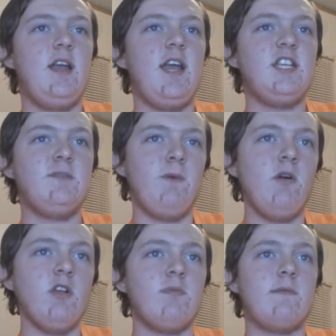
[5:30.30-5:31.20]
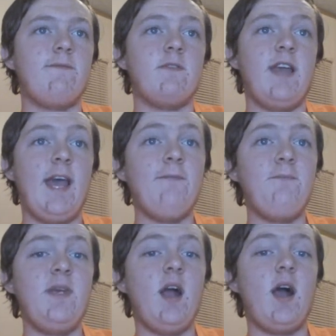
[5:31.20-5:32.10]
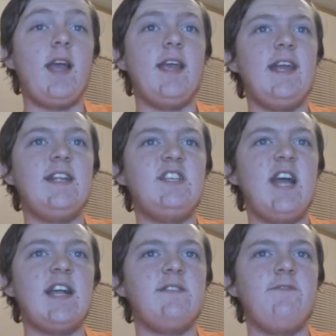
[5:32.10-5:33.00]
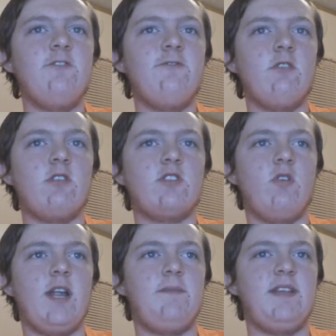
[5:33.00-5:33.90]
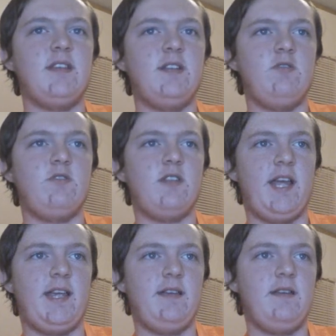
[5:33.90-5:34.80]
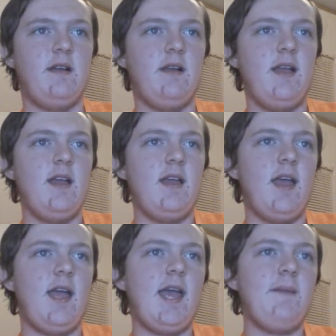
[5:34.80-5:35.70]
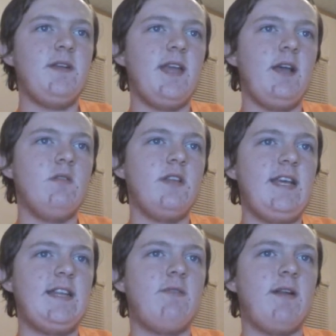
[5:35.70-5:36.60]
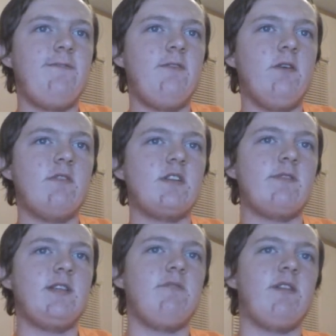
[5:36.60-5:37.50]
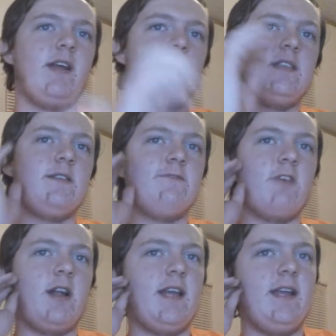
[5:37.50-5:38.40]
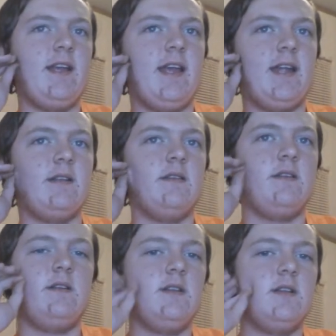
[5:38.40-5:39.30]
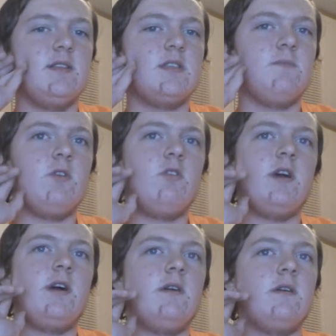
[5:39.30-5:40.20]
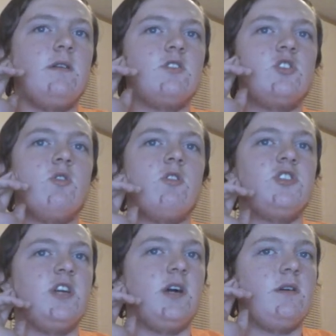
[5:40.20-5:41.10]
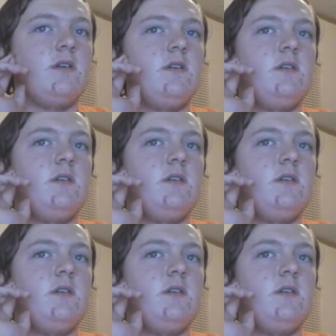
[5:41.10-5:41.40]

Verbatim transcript: A spokeswoman for the F B I in Jacksonville, Florida, told N B C News today. Abigail Lee, twenty-four, was arrested with an incident Friday in Smyrna, Georgia,